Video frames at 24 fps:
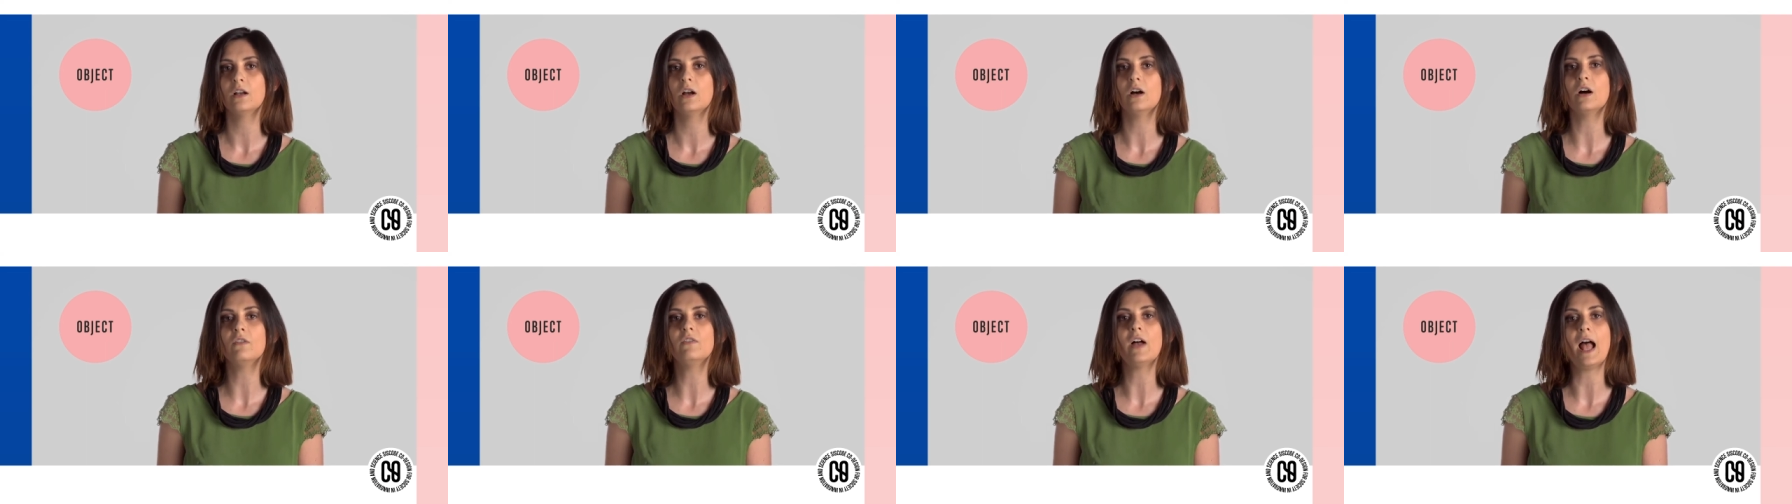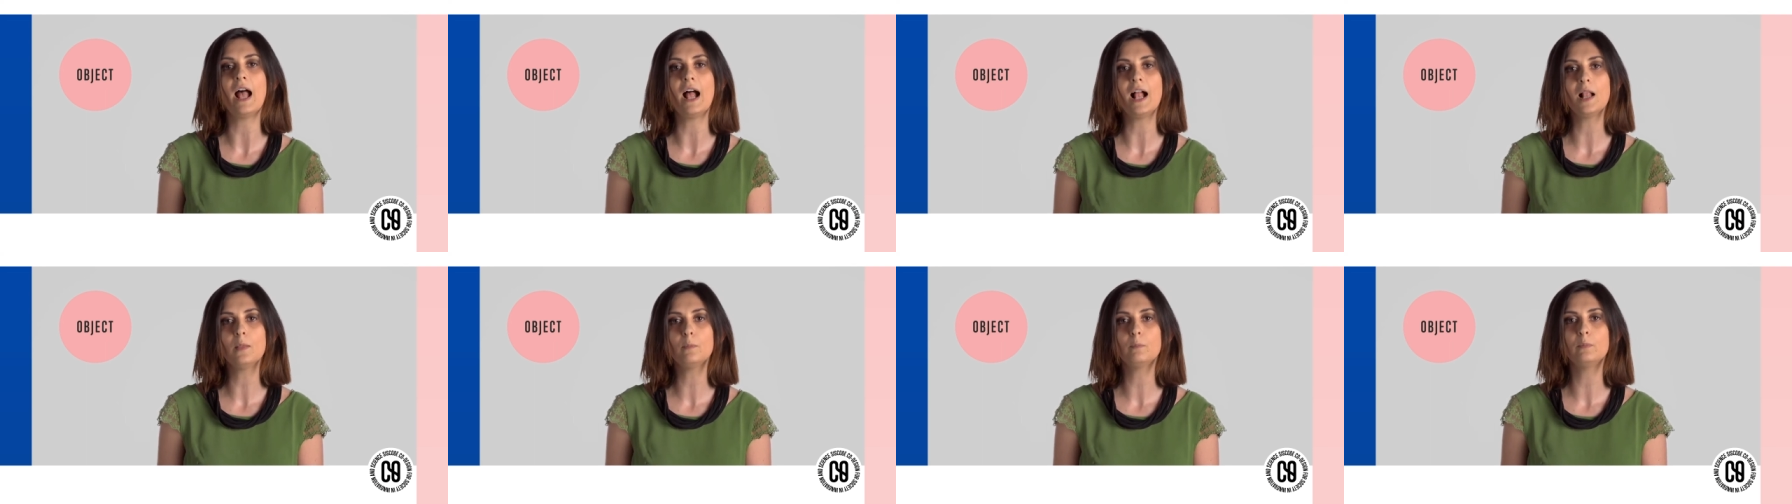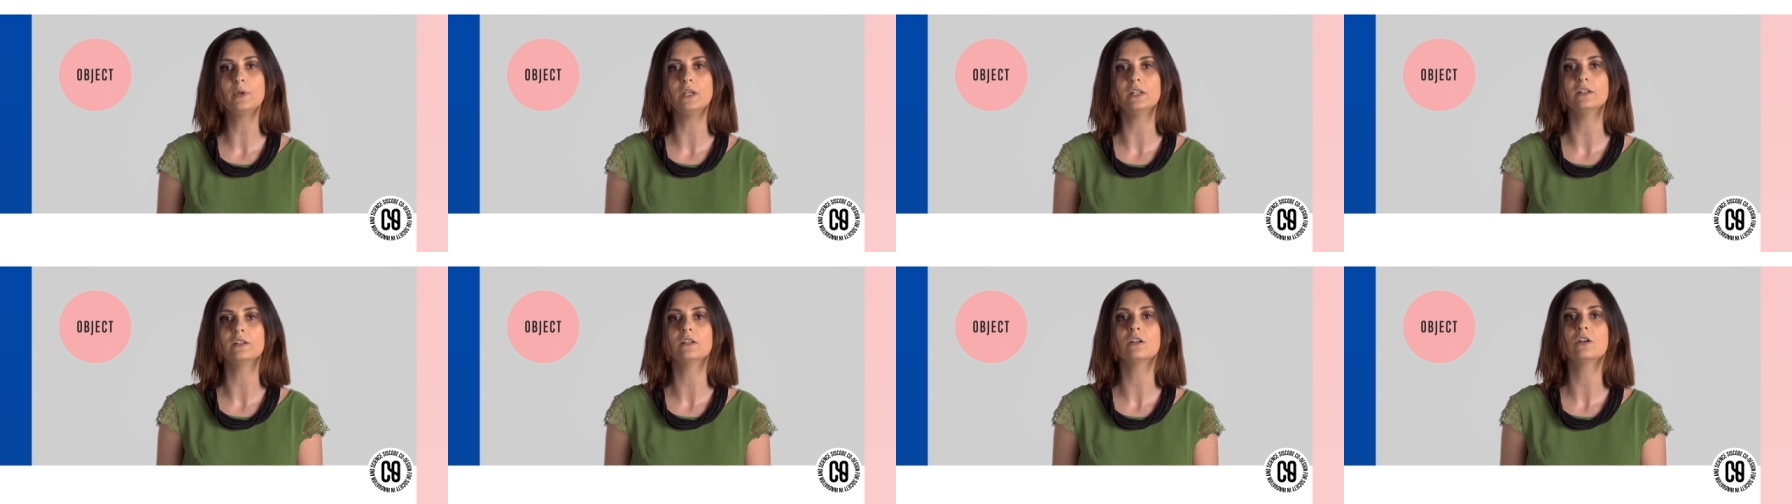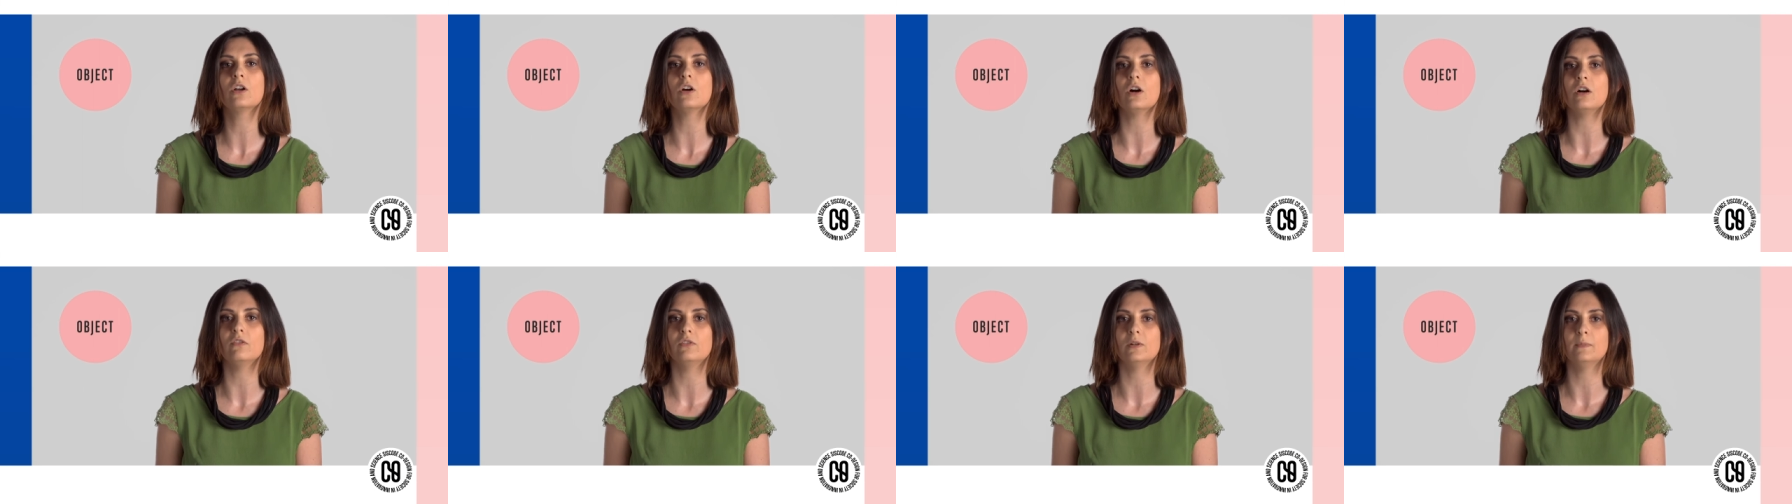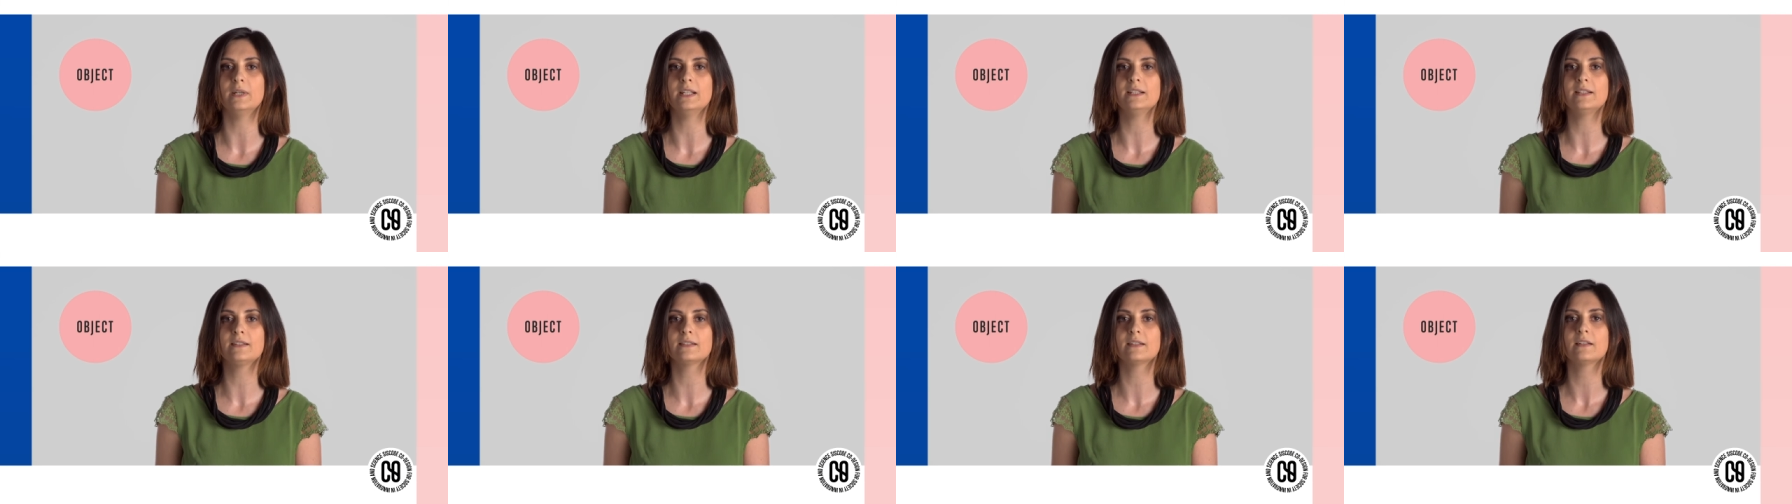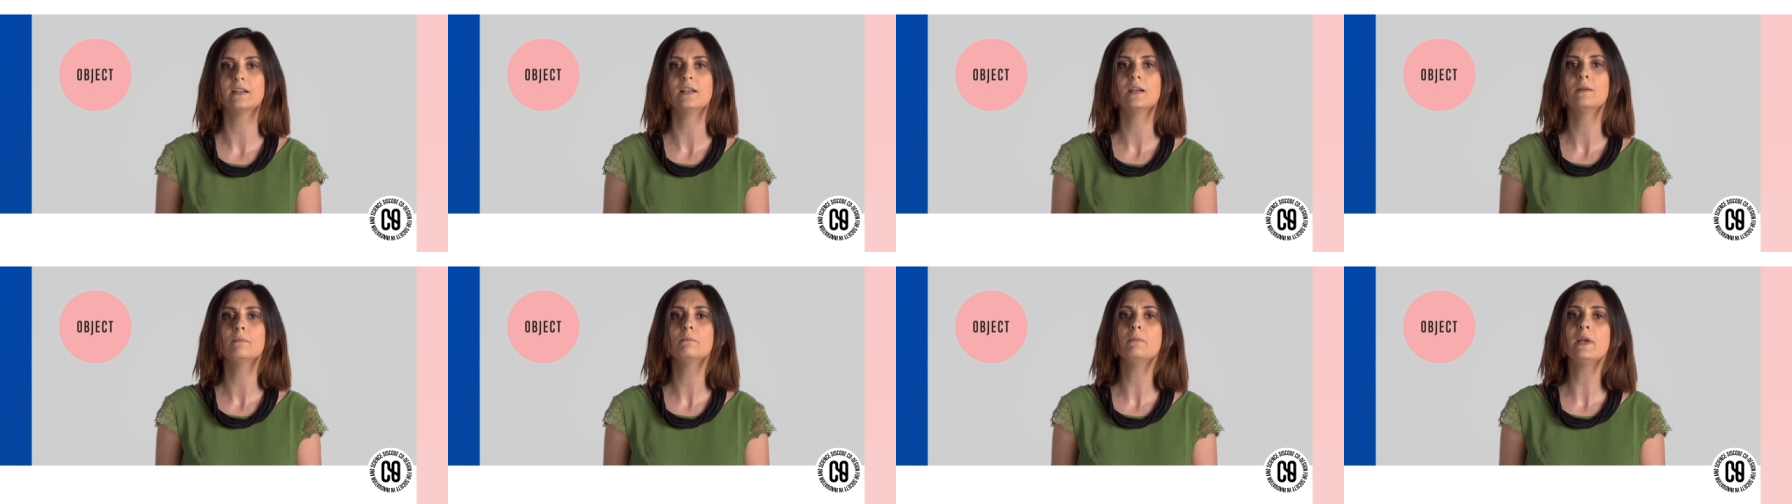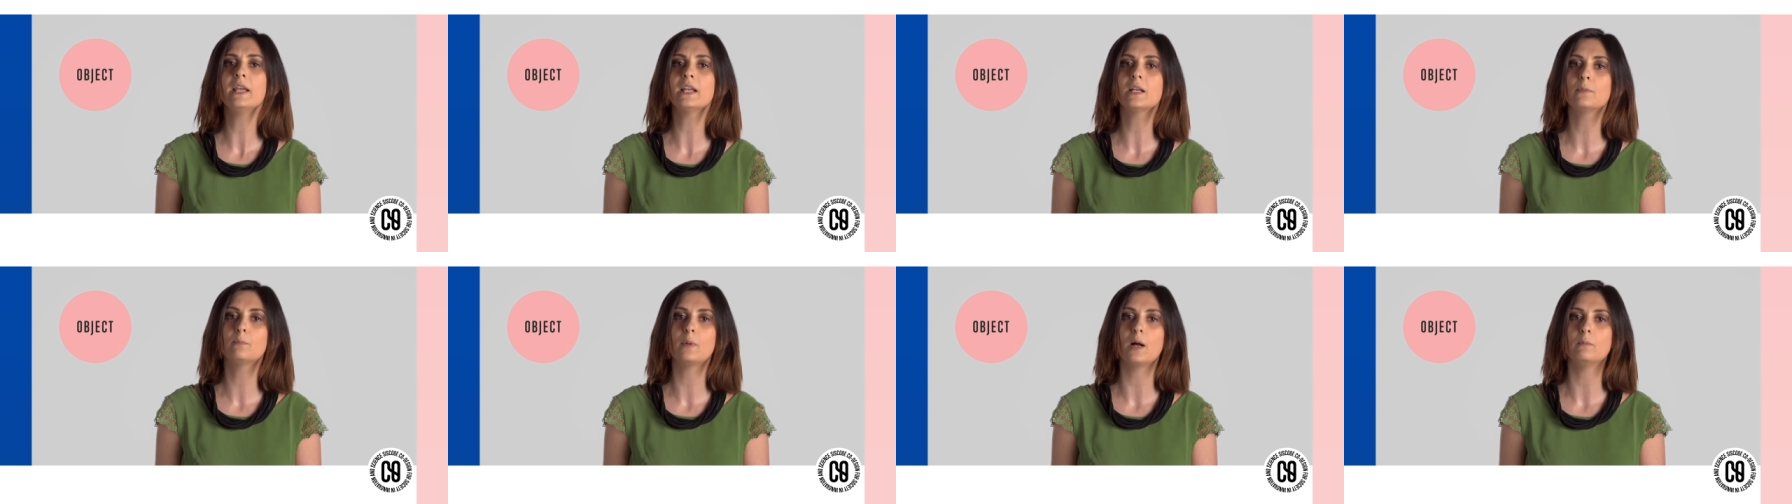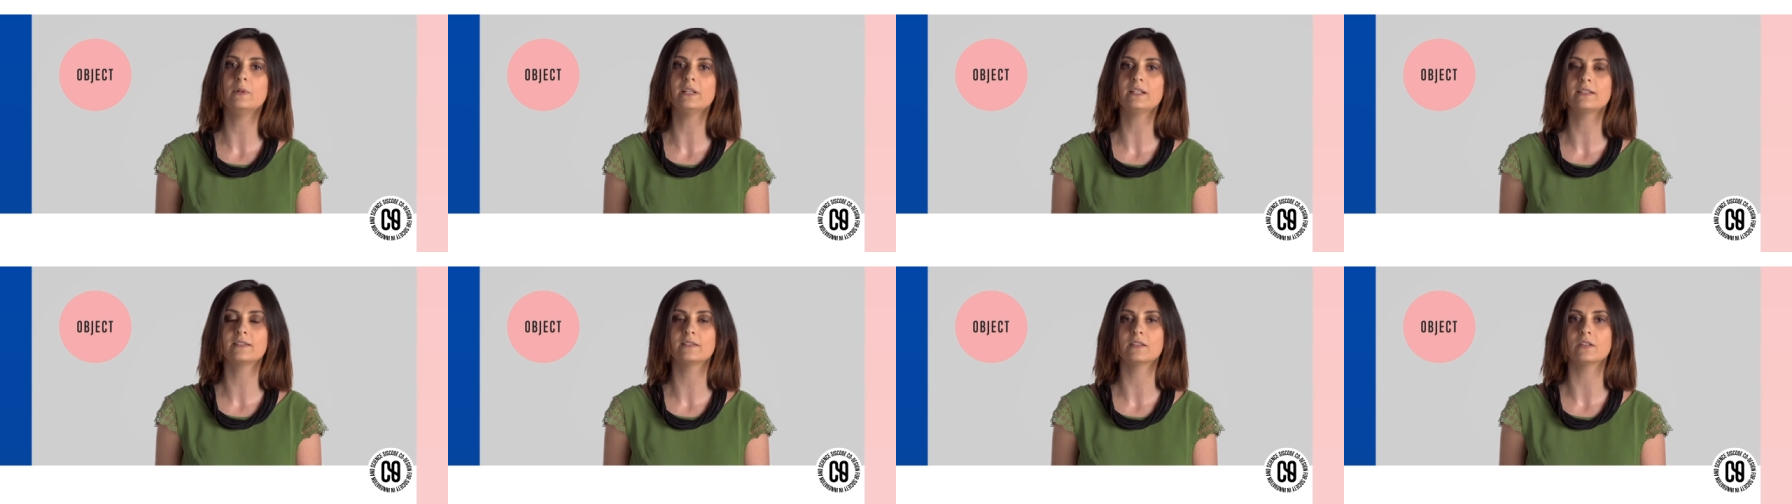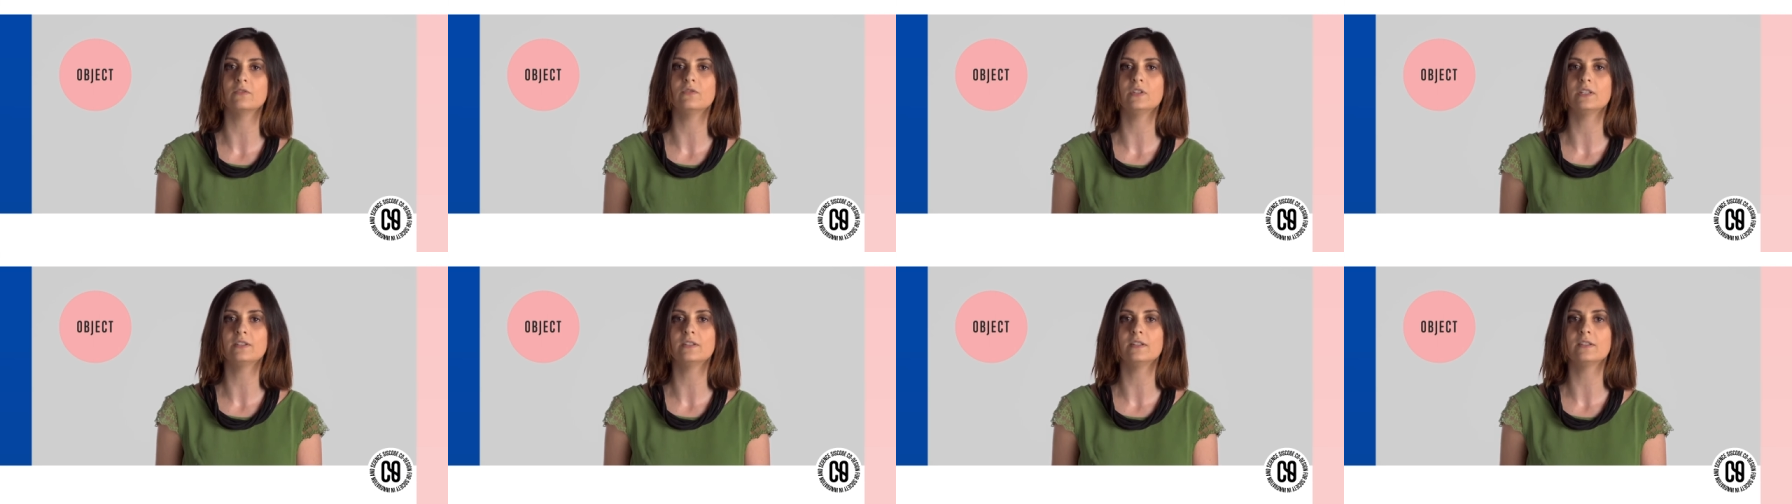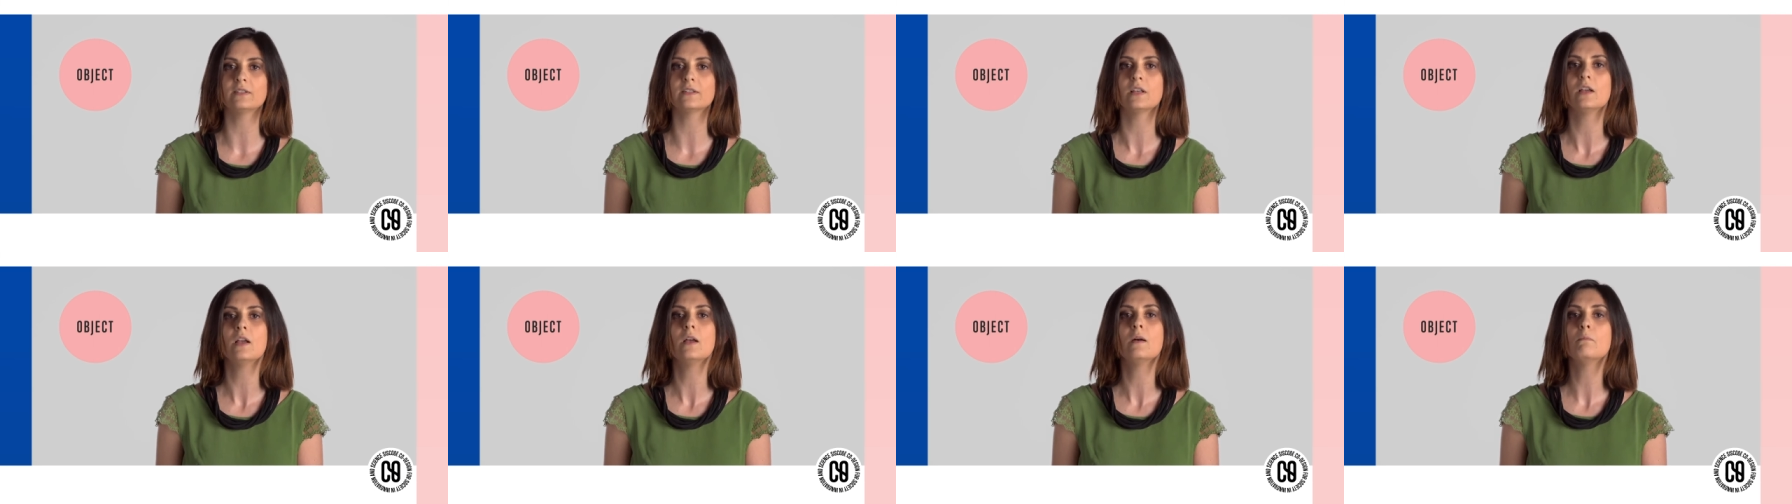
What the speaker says: of helping governments make public services